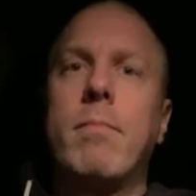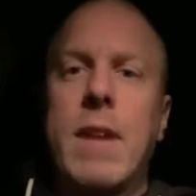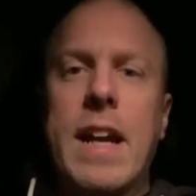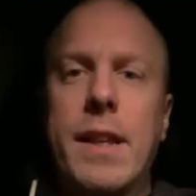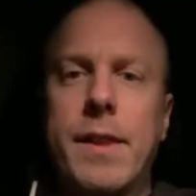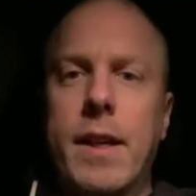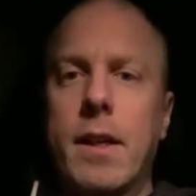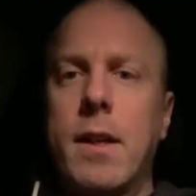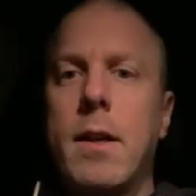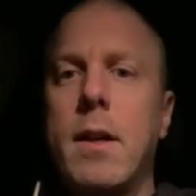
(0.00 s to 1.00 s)
anything.
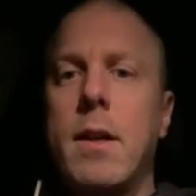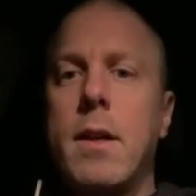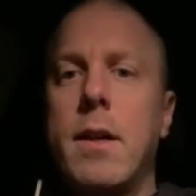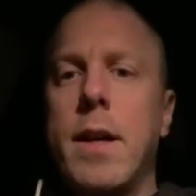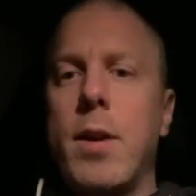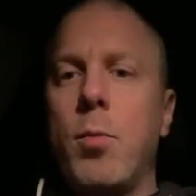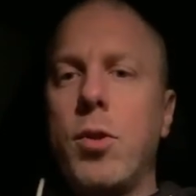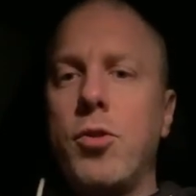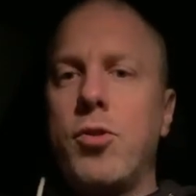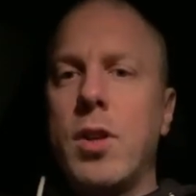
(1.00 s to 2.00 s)
It
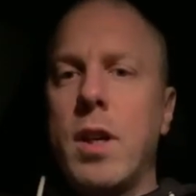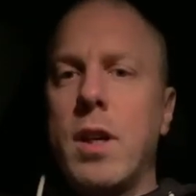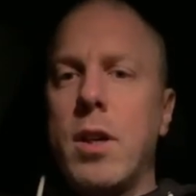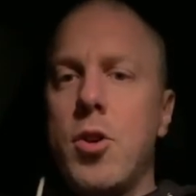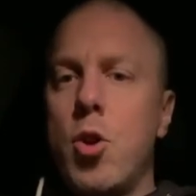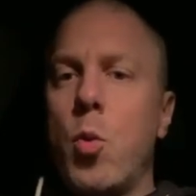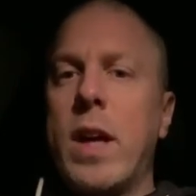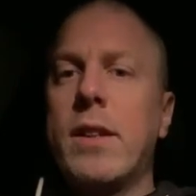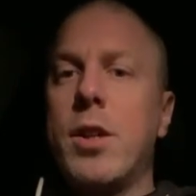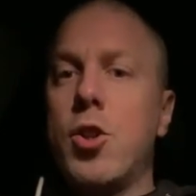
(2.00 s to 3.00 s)
was New
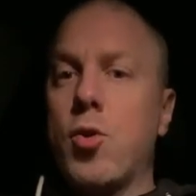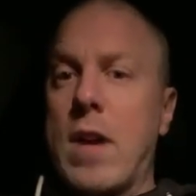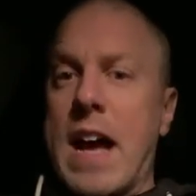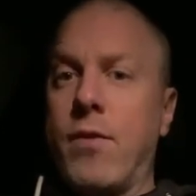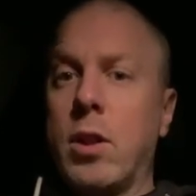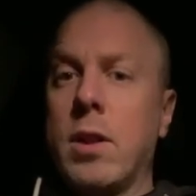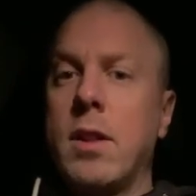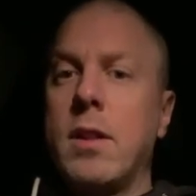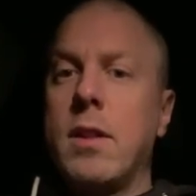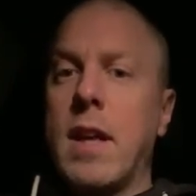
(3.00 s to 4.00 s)
England travel
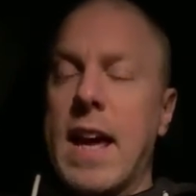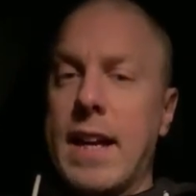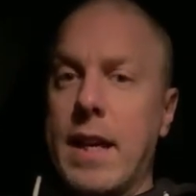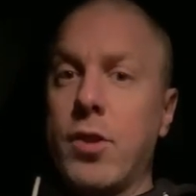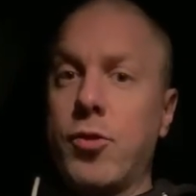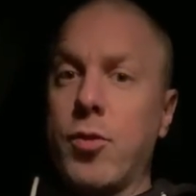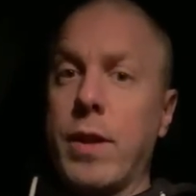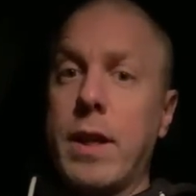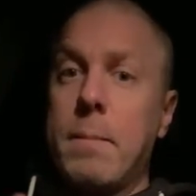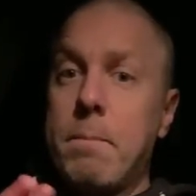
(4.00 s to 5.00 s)
and
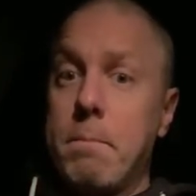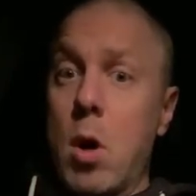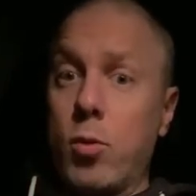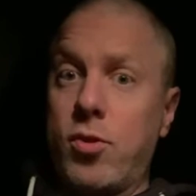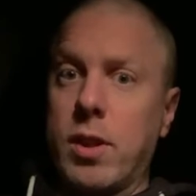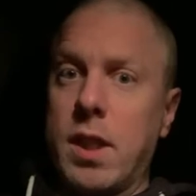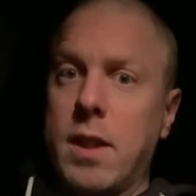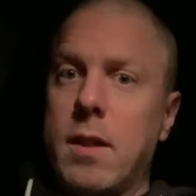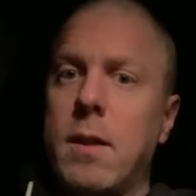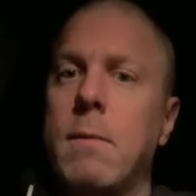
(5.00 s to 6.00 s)
history mostly,
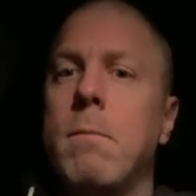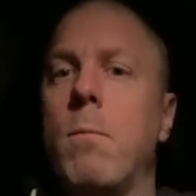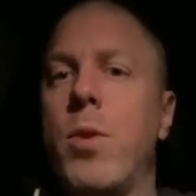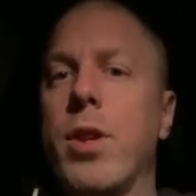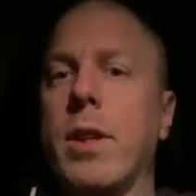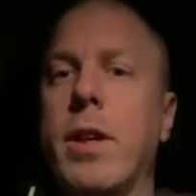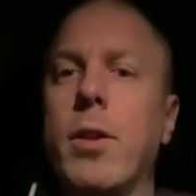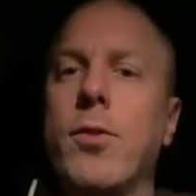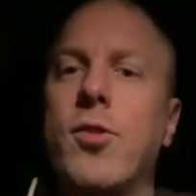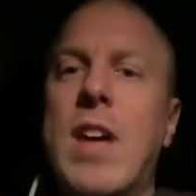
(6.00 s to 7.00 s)
with a
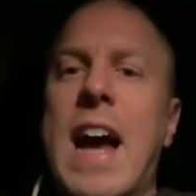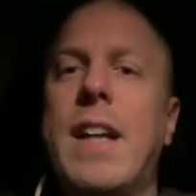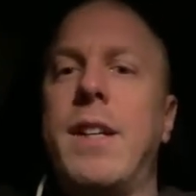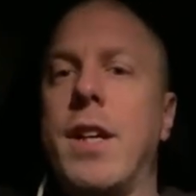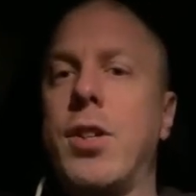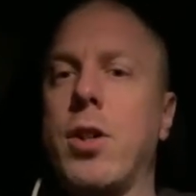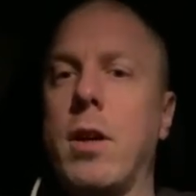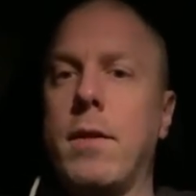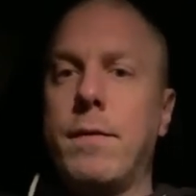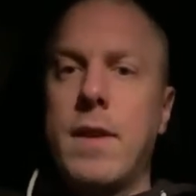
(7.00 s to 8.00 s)
little side dish
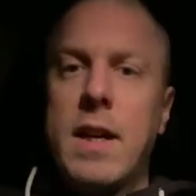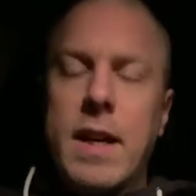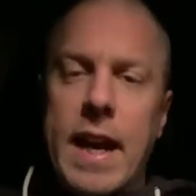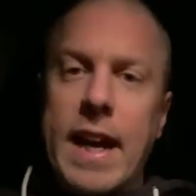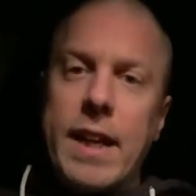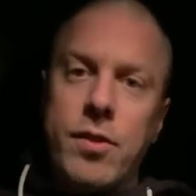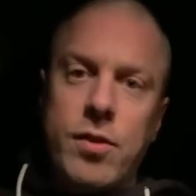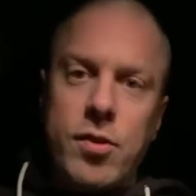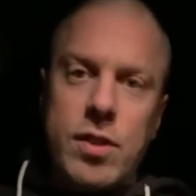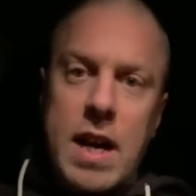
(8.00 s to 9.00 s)
of 80s
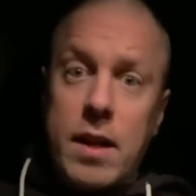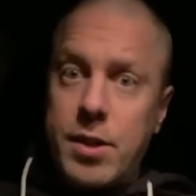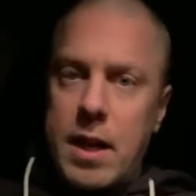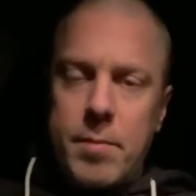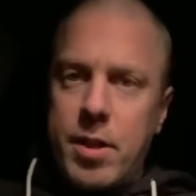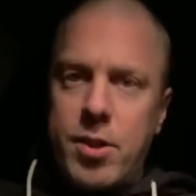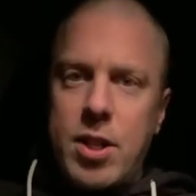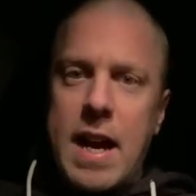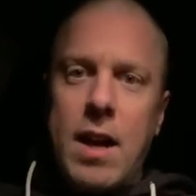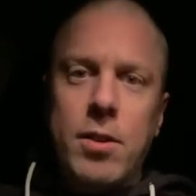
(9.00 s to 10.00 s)
nostalgia. I'm a
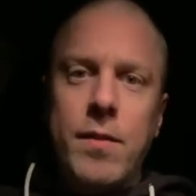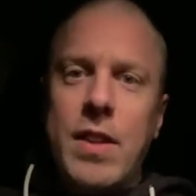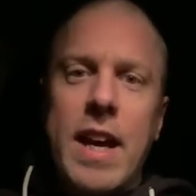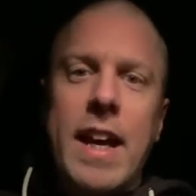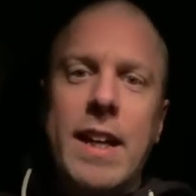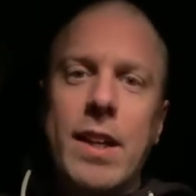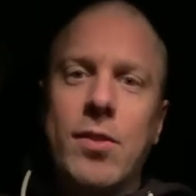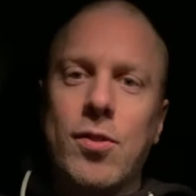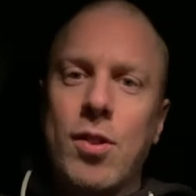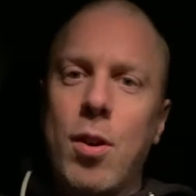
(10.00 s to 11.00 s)
child of the 80s,
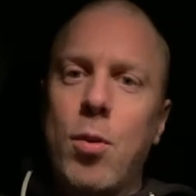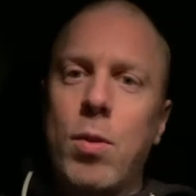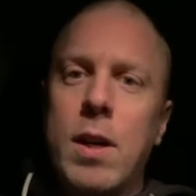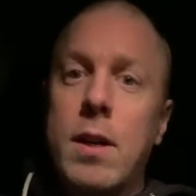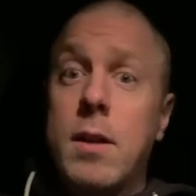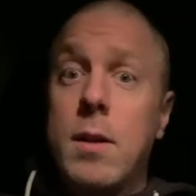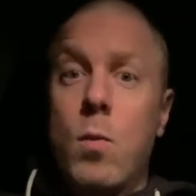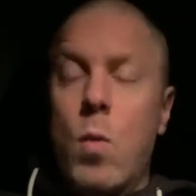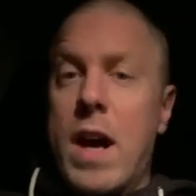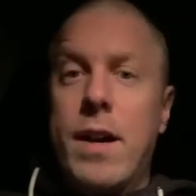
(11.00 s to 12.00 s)
so
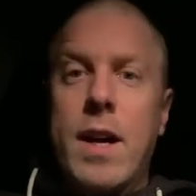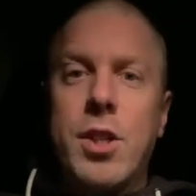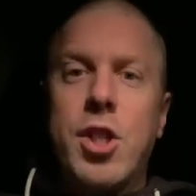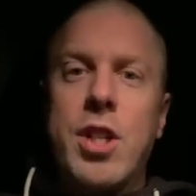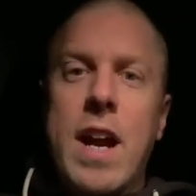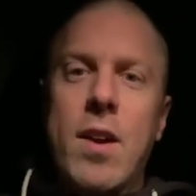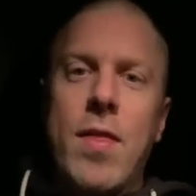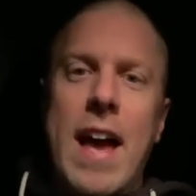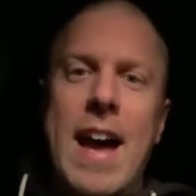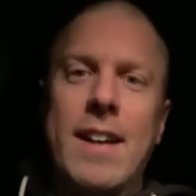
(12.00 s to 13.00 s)
why not share
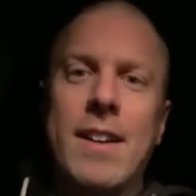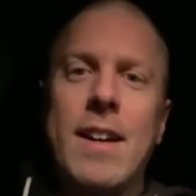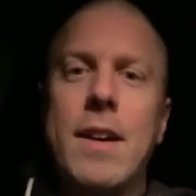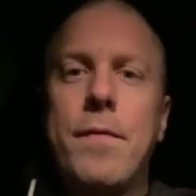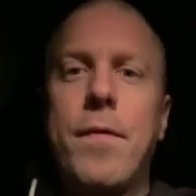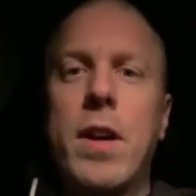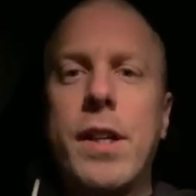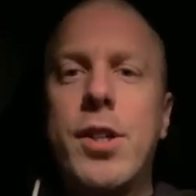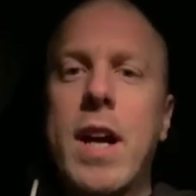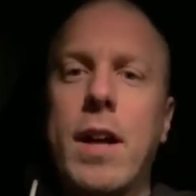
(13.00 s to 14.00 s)
that funny
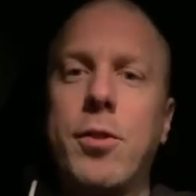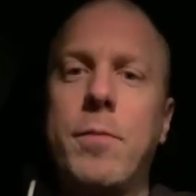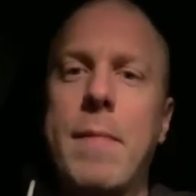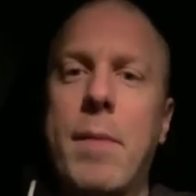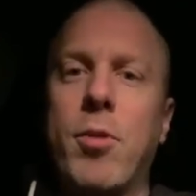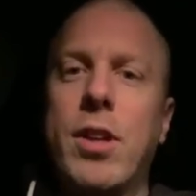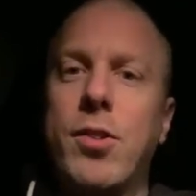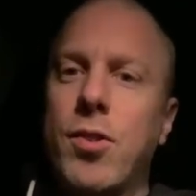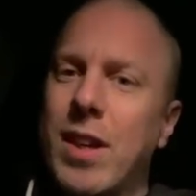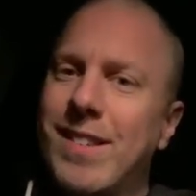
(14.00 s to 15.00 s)
childhood memories,
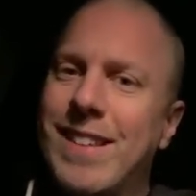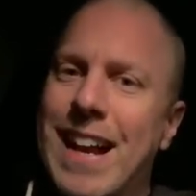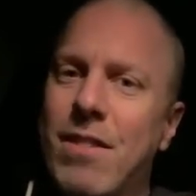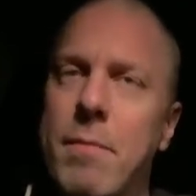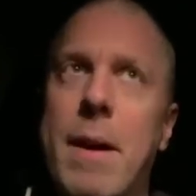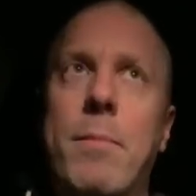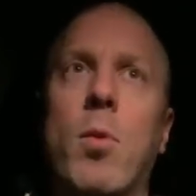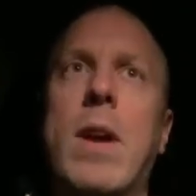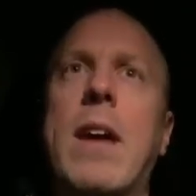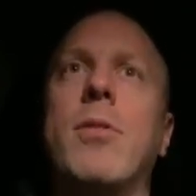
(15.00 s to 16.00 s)
things that I remember
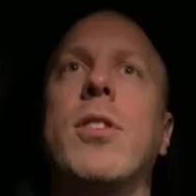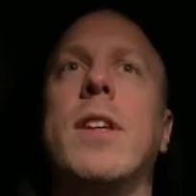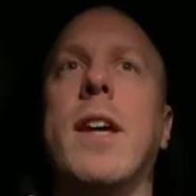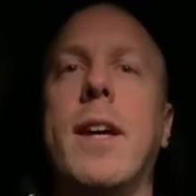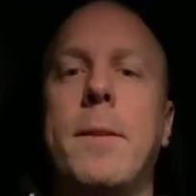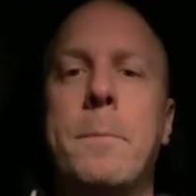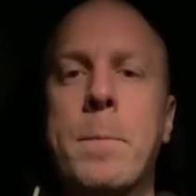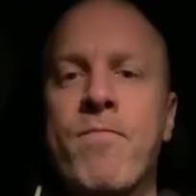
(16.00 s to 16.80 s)
when I was a kid?